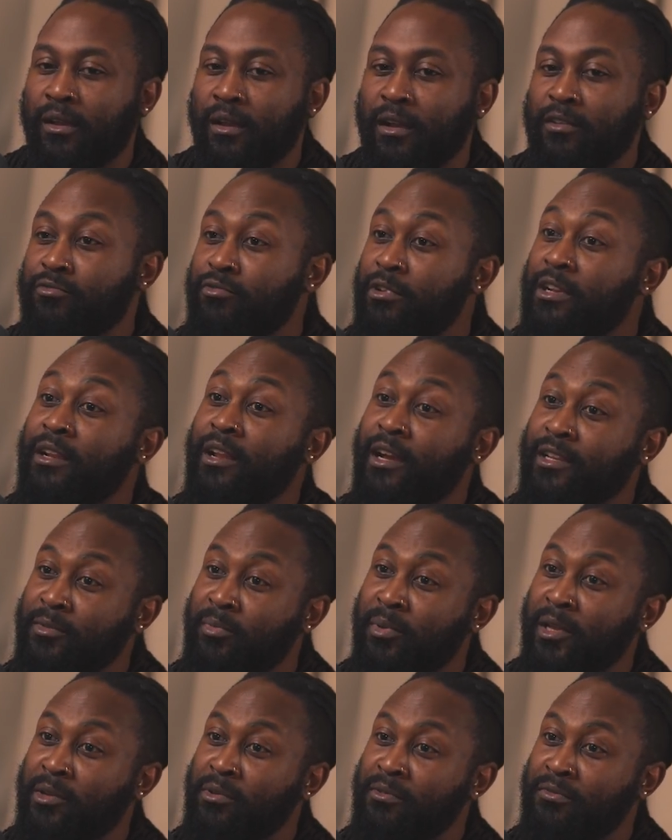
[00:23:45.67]
I'd really like to
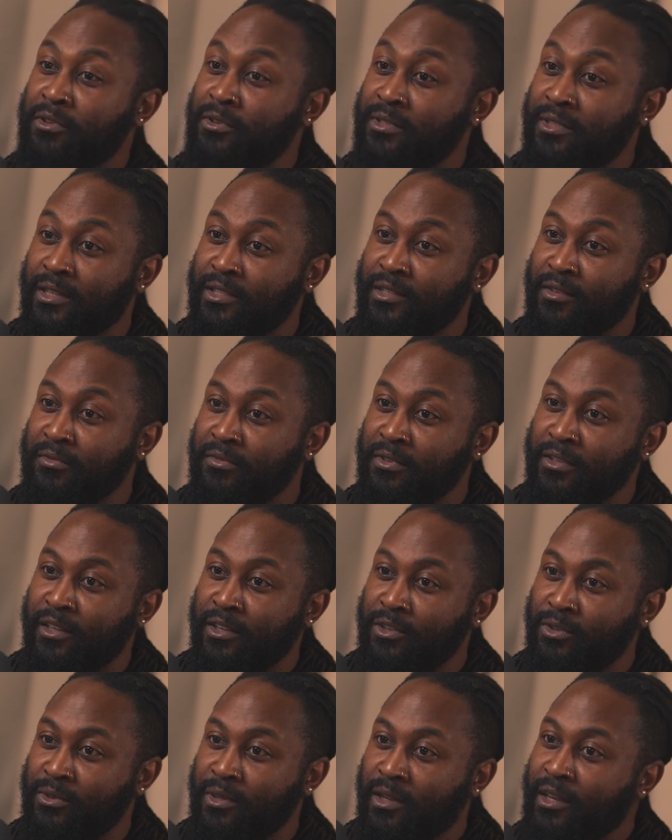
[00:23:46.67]
play with you. Is that something
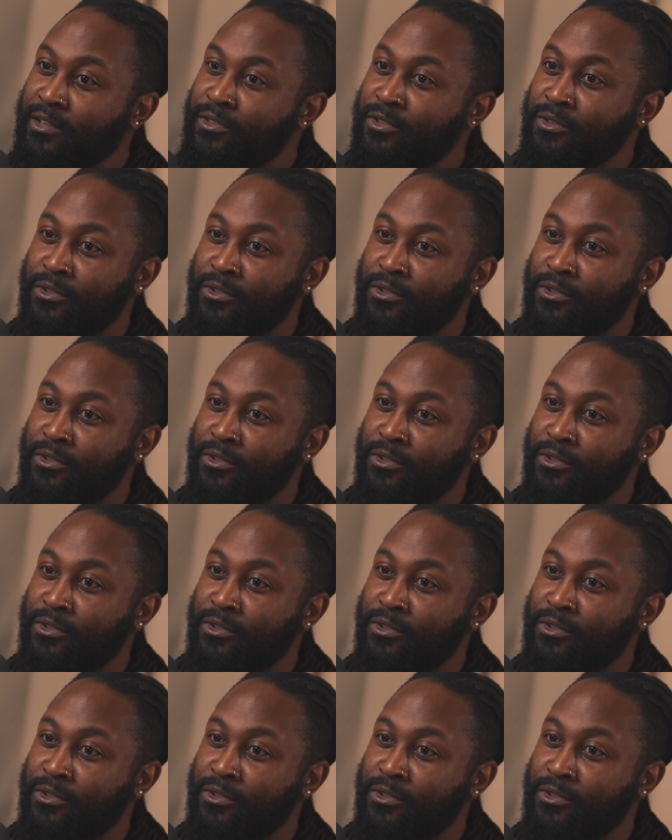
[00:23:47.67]
that you'd like to